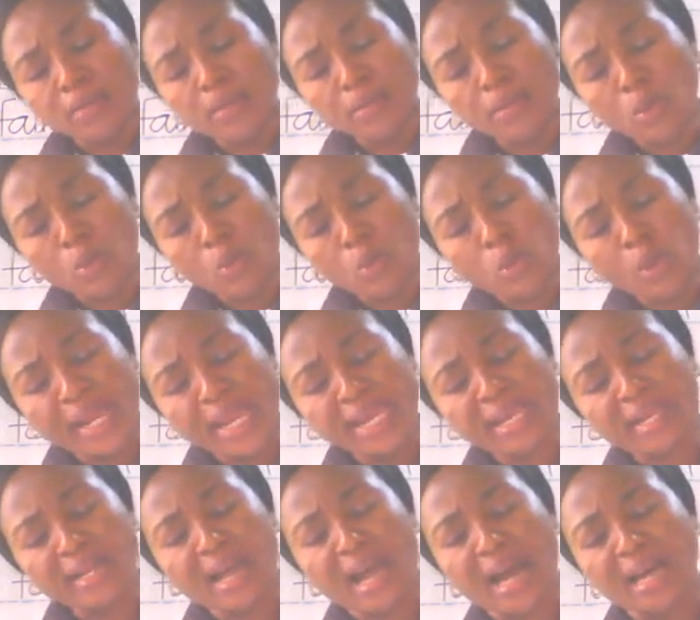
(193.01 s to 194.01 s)
the
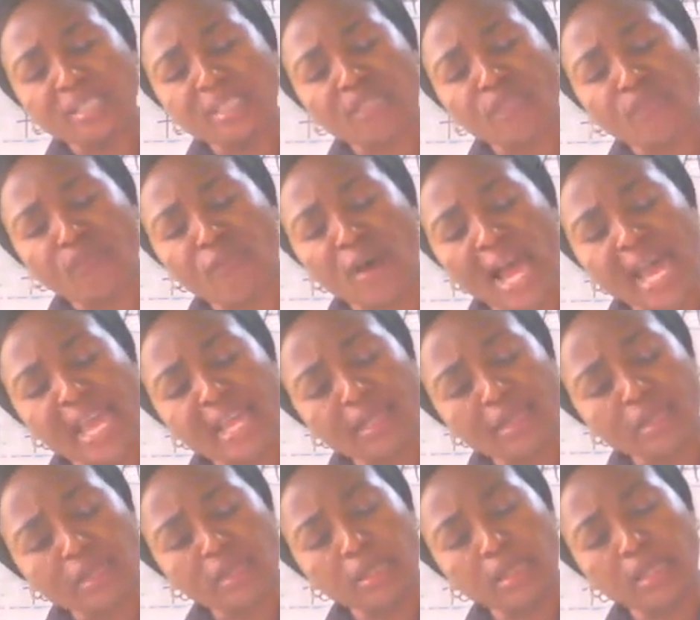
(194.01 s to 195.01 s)
queen has
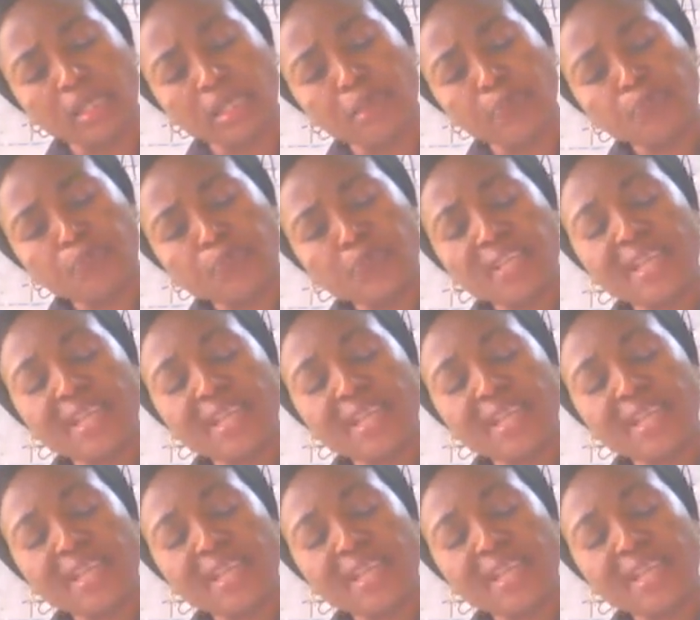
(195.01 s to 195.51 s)
finally